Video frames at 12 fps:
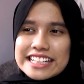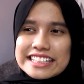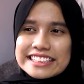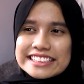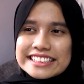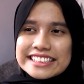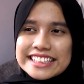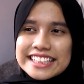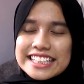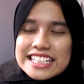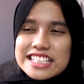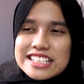
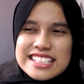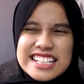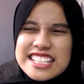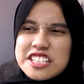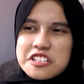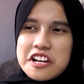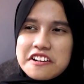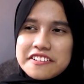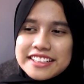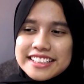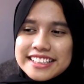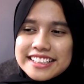It's not
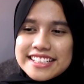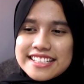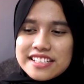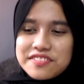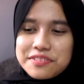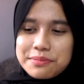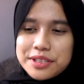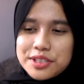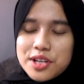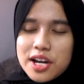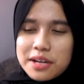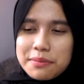really easy for me to
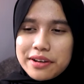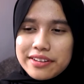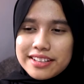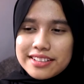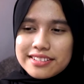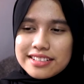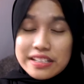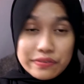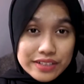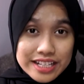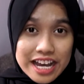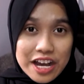talk about it
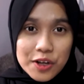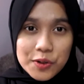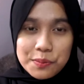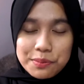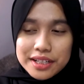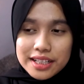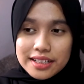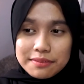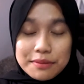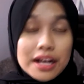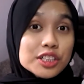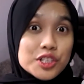even now, but
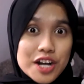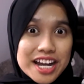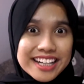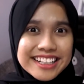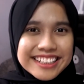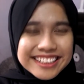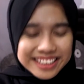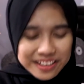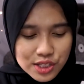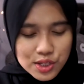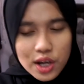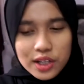I'll try.
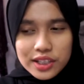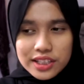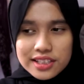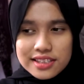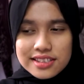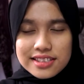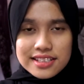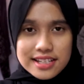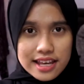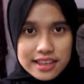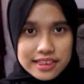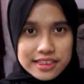Jonghyun's
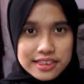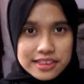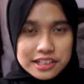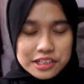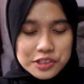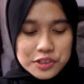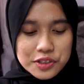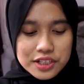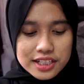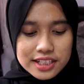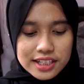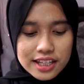death
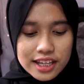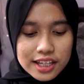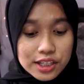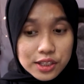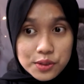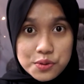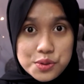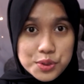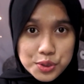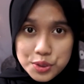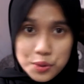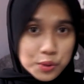took a
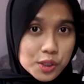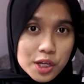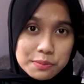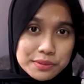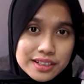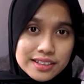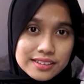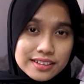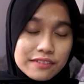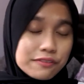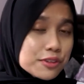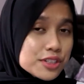huge toll on me.
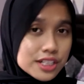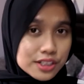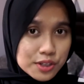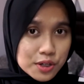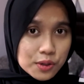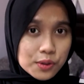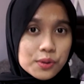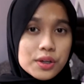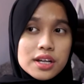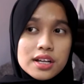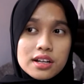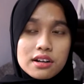If you didn't know,
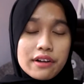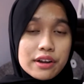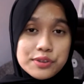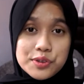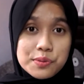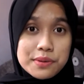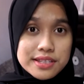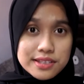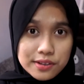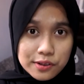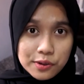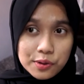around 2 months
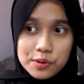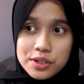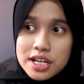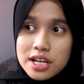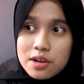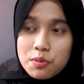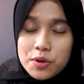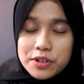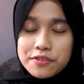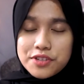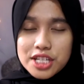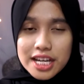ago,
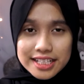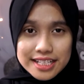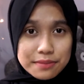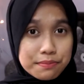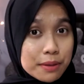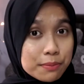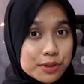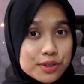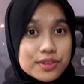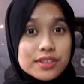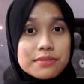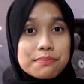one of SHINee's
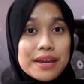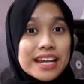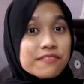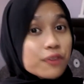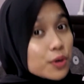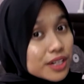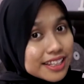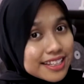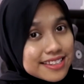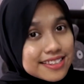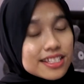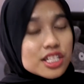members, the main
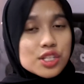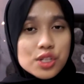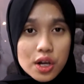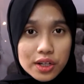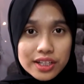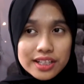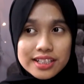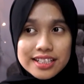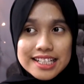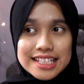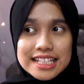vocalist, Jonghyun,